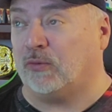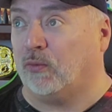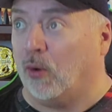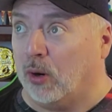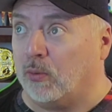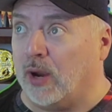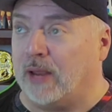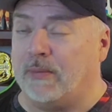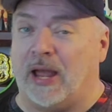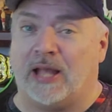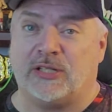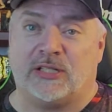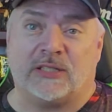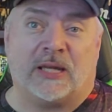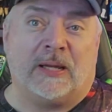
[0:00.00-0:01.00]
four way
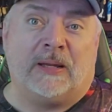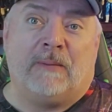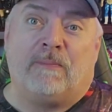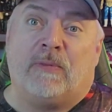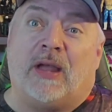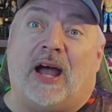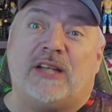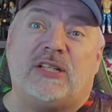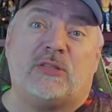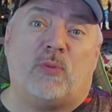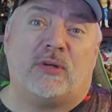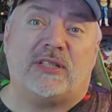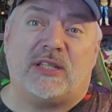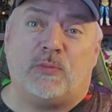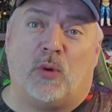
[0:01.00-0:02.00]
matches. I just
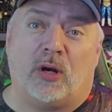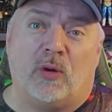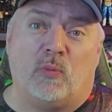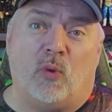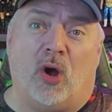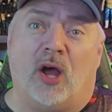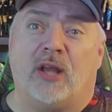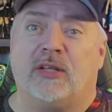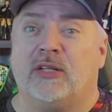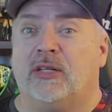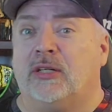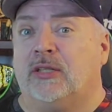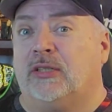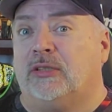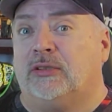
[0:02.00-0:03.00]
want to see one on one
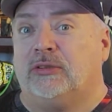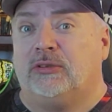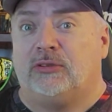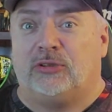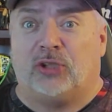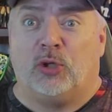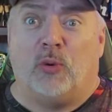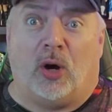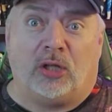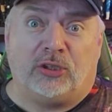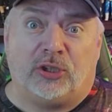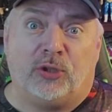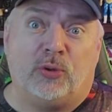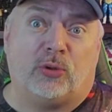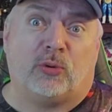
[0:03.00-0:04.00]
two on
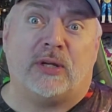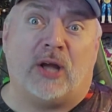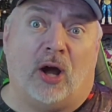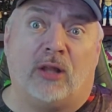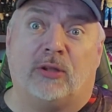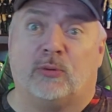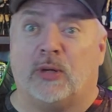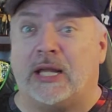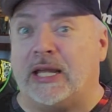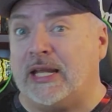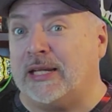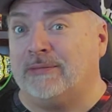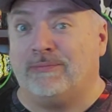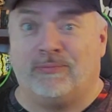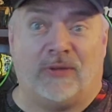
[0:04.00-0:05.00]
two, three on
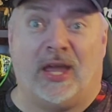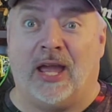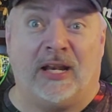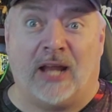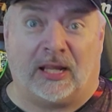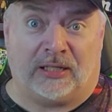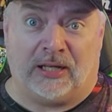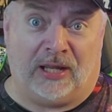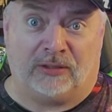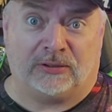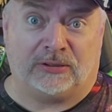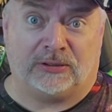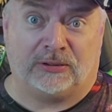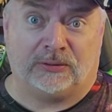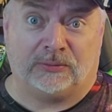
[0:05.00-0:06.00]
three, and nothing
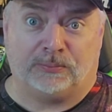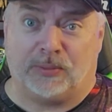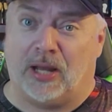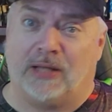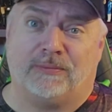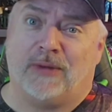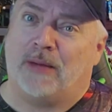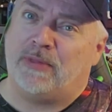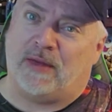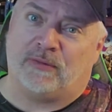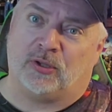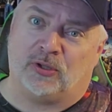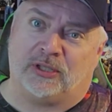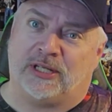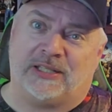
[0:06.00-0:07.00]
else. But I'm
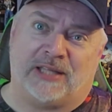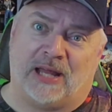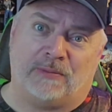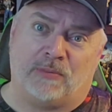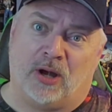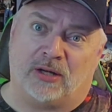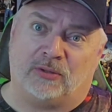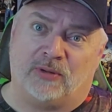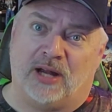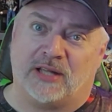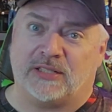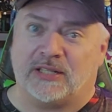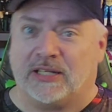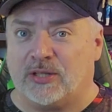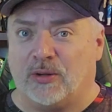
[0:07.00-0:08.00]
never going to get that in modern
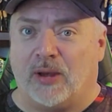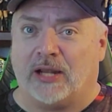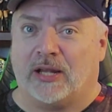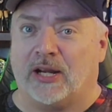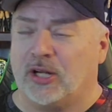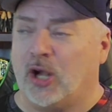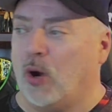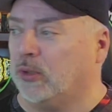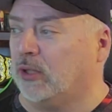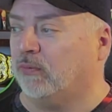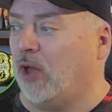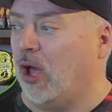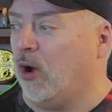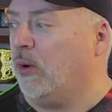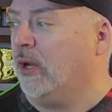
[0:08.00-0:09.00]
wrestling, so I got to go with the
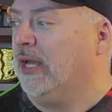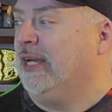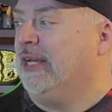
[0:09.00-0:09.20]
flow.